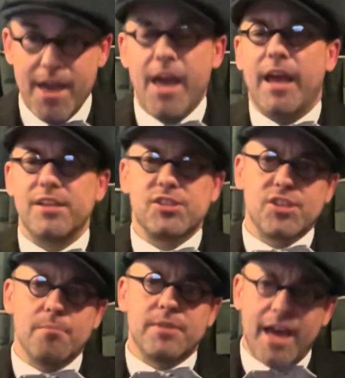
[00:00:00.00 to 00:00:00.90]
In
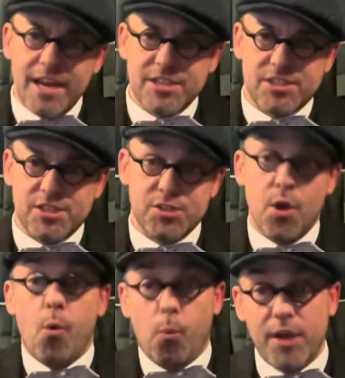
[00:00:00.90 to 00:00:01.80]
some cases,
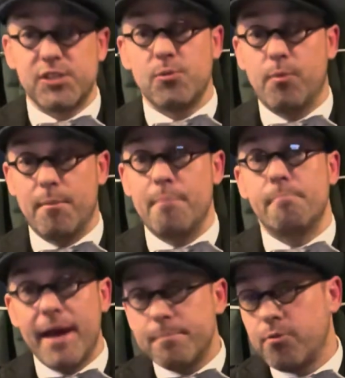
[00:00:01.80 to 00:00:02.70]
Western women
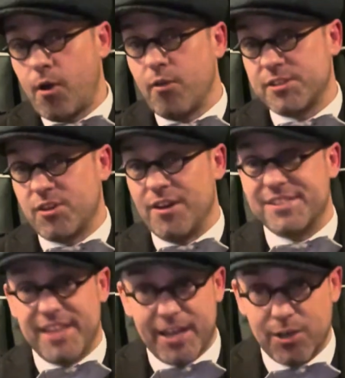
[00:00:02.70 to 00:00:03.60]
may prioritise
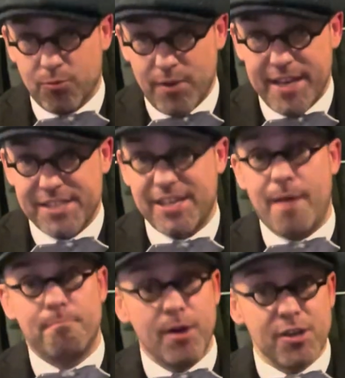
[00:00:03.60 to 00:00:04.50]
their careers
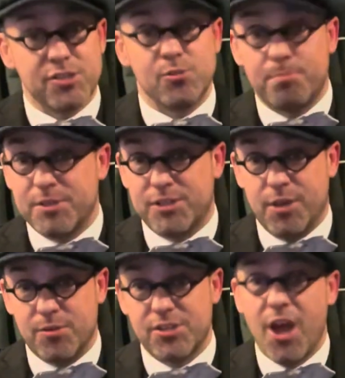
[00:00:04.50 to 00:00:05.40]
and personal
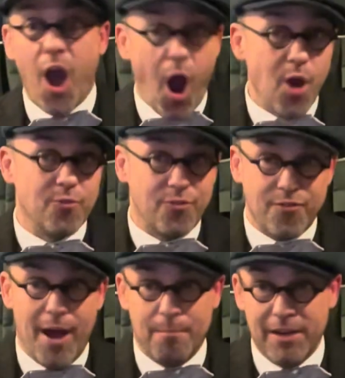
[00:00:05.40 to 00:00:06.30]
pursuits over
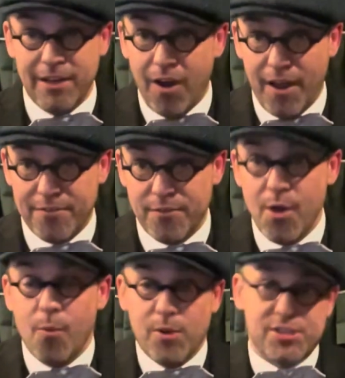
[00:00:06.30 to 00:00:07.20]
family life,
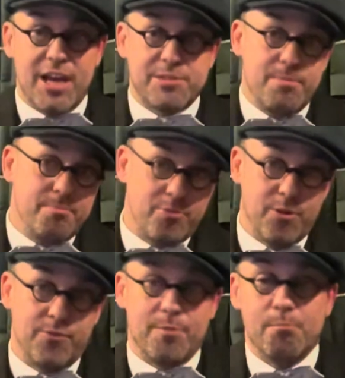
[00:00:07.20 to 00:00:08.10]
which has been
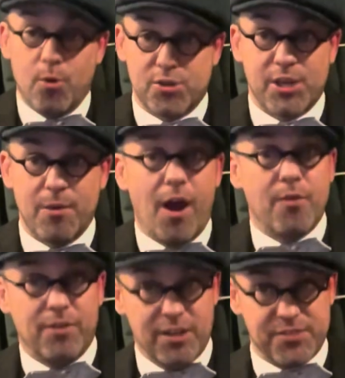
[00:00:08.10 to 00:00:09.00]
proven more so over
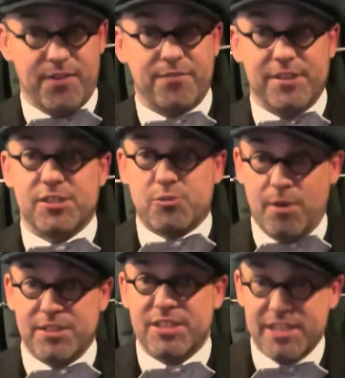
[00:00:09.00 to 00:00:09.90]
the last 15 to
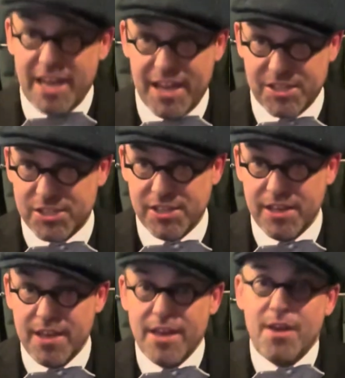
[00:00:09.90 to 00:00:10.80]
20 years.
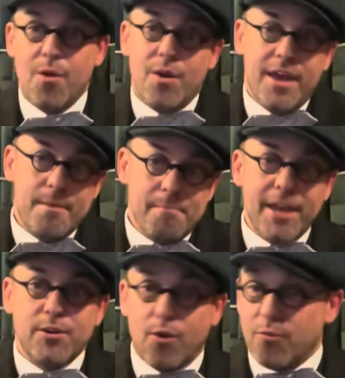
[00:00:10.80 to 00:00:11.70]
It may
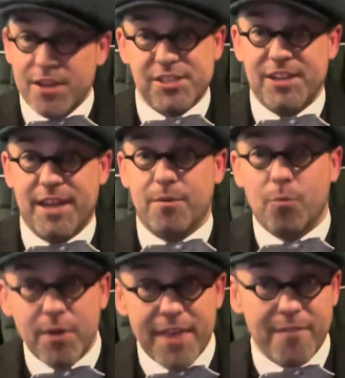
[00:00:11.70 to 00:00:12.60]
not resonate
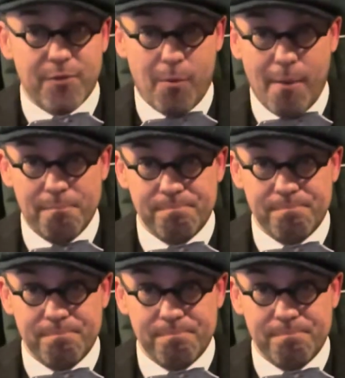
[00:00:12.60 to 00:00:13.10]
with everyone.